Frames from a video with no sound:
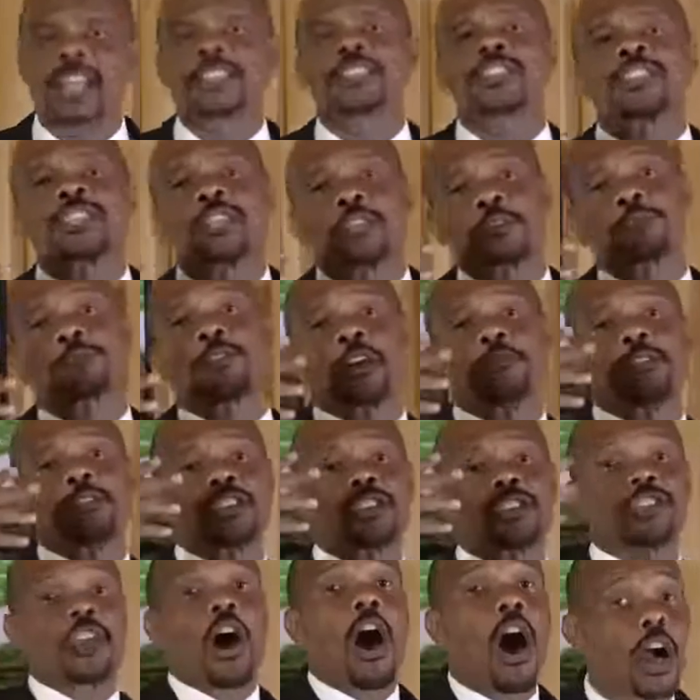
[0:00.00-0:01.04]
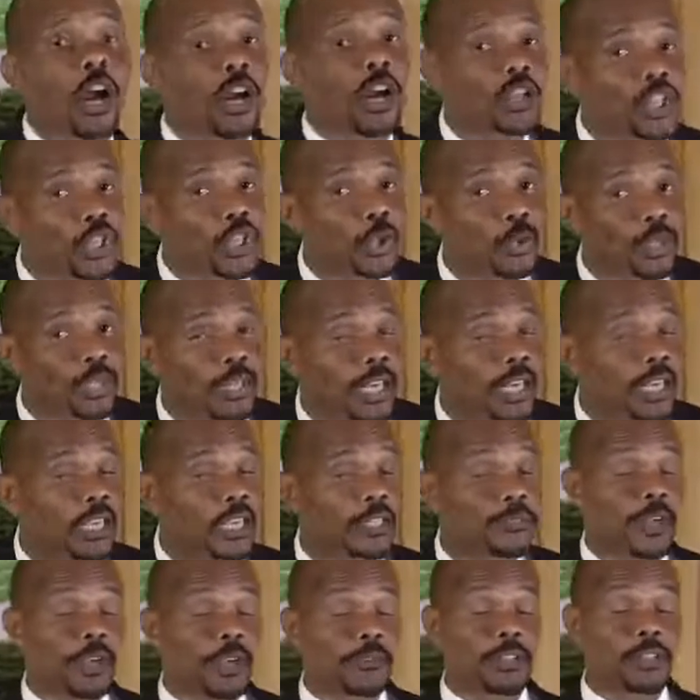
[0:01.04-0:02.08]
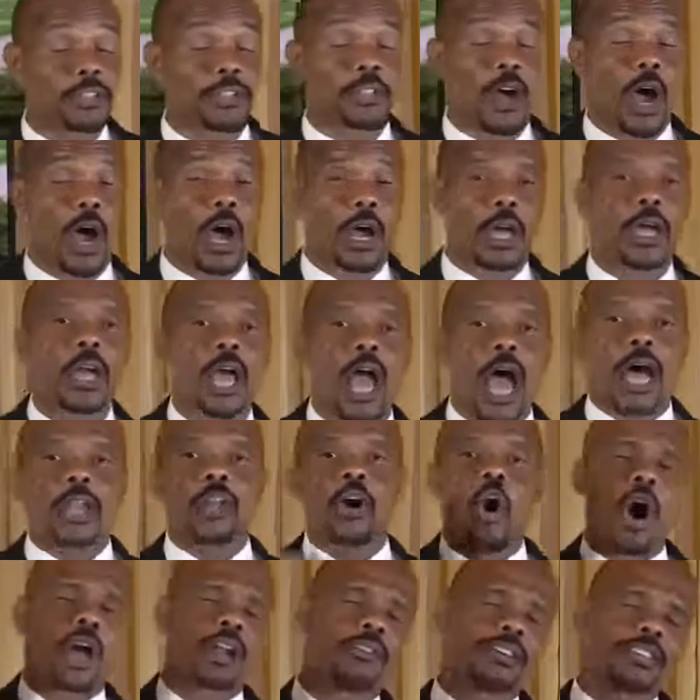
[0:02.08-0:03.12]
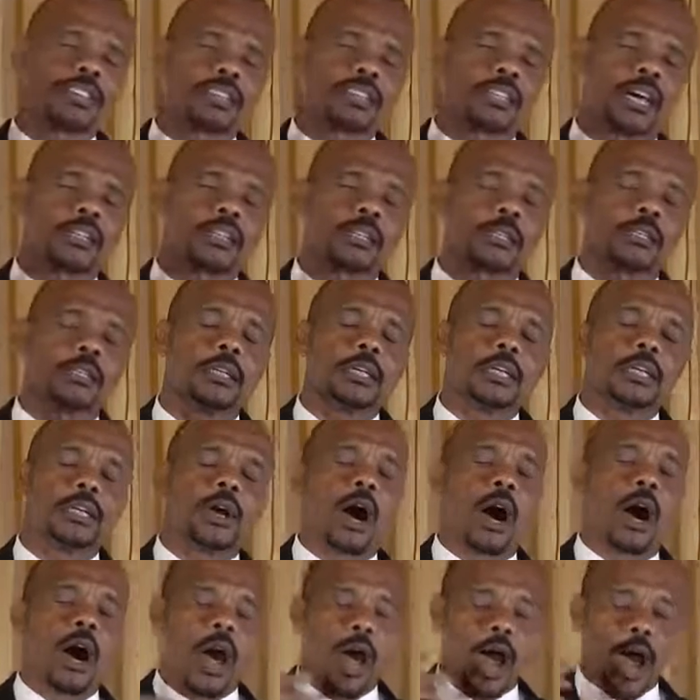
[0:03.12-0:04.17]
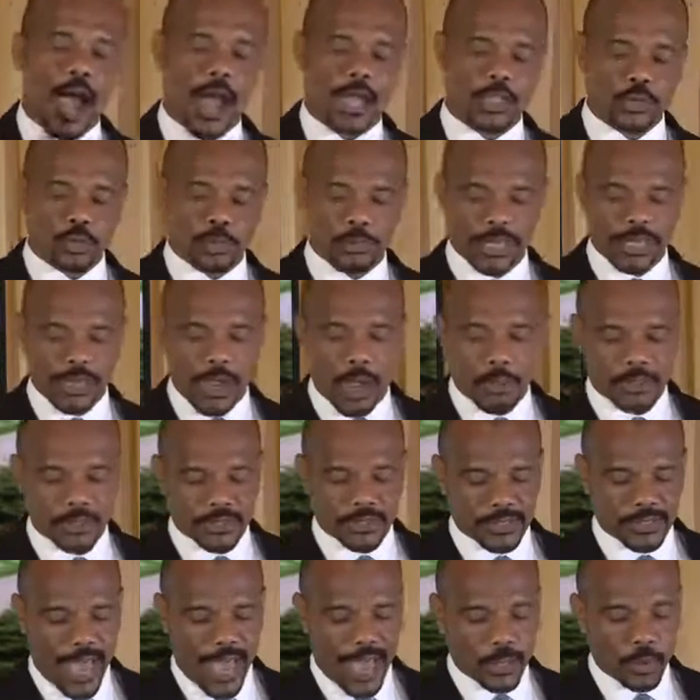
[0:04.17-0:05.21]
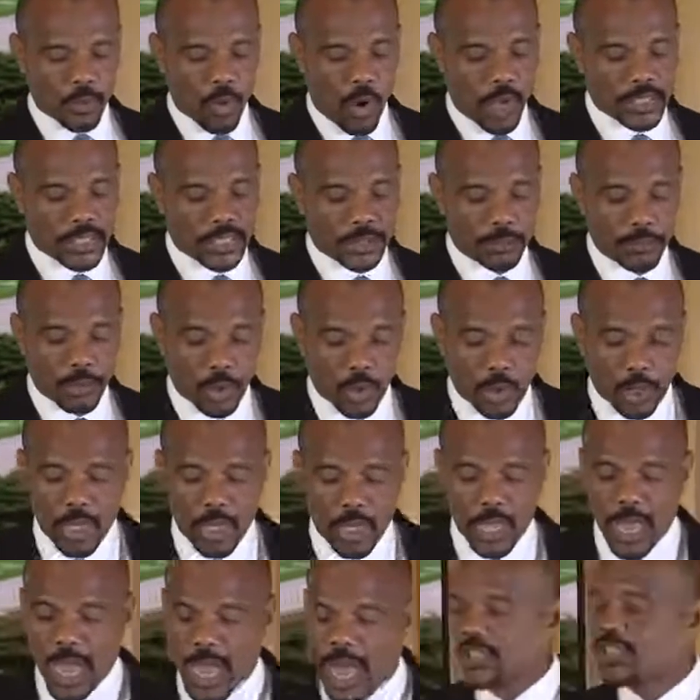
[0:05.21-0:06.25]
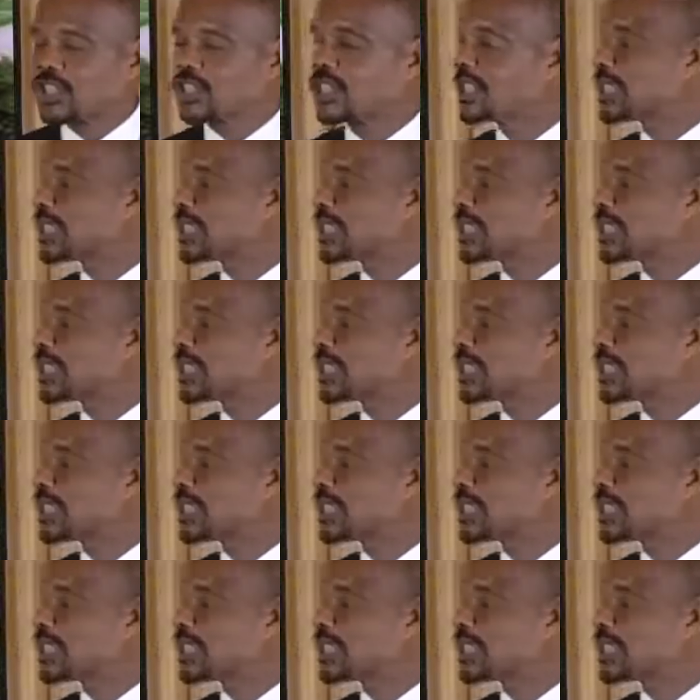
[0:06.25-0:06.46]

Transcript: his favorite song, she would hear his favorite song, and all of a sudden, her heart would become sad once more as she